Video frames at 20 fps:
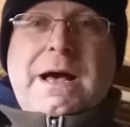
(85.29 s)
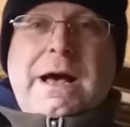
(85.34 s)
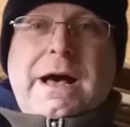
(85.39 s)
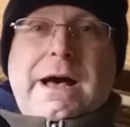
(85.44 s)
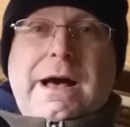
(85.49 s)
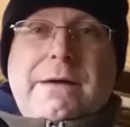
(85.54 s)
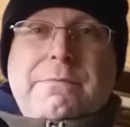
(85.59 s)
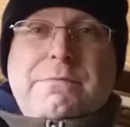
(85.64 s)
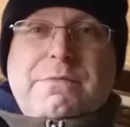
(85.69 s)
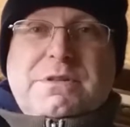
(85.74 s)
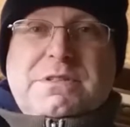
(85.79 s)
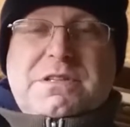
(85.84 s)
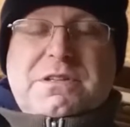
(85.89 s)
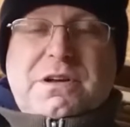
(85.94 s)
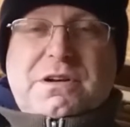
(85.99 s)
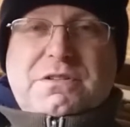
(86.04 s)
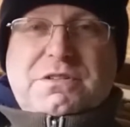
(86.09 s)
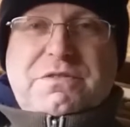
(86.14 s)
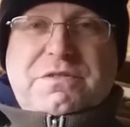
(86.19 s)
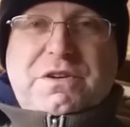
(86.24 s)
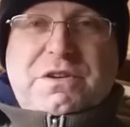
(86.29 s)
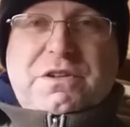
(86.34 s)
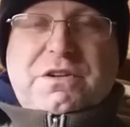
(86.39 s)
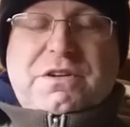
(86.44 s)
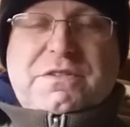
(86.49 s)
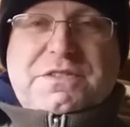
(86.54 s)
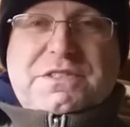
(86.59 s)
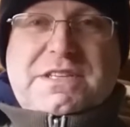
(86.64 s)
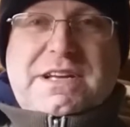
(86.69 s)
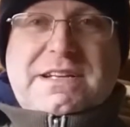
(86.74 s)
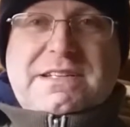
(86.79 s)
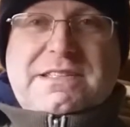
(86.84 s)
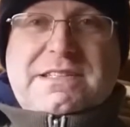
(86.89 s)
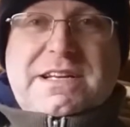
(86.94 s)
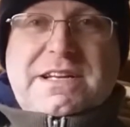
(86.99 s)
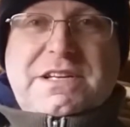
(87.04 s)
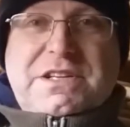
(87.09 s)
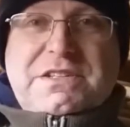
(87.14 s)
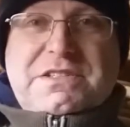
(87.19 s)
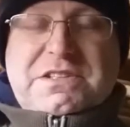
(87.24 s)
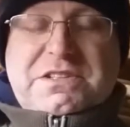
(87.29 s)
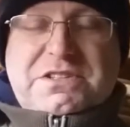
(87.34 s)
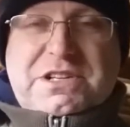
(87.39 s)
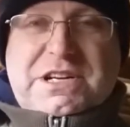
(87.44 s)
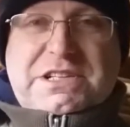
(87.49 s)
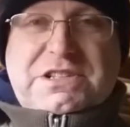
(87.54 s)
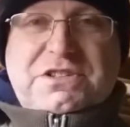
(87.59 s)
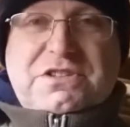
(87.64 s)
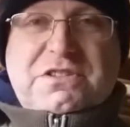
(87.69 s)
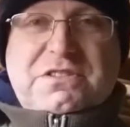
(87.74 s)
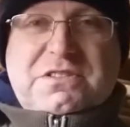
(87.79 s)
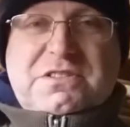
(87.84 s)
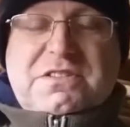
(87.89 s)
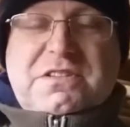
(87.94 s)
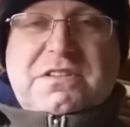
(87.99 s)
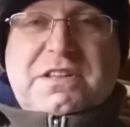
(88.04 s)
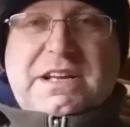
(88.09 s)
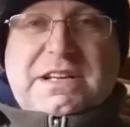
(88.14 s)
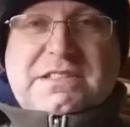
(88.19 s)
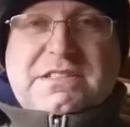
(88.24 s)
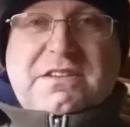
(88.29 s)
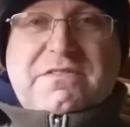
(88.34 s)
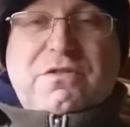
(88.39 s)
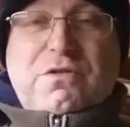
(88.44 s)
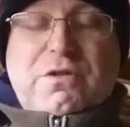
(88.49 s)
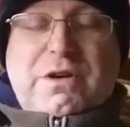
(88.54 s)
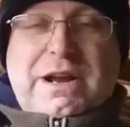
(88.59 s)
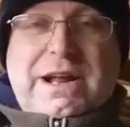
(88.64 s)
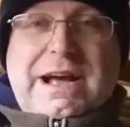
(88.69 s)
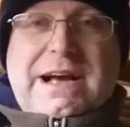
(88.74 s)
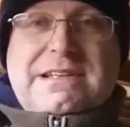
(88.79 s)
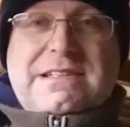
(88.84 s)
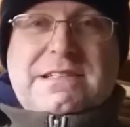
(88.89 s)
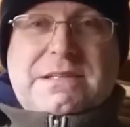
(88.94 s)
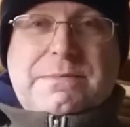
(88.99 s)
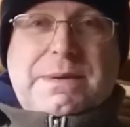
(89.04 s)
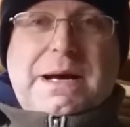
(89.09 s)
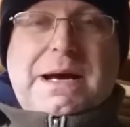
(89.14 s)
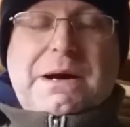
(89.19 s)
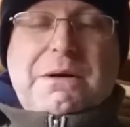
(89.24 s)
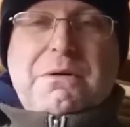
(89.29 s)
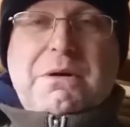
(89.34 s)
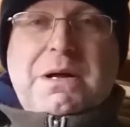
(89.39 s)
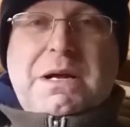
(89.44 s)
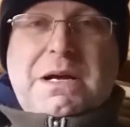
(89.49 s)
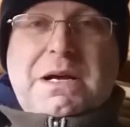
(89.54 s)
To those of you that have sent in your suggestions to things I've already asked about,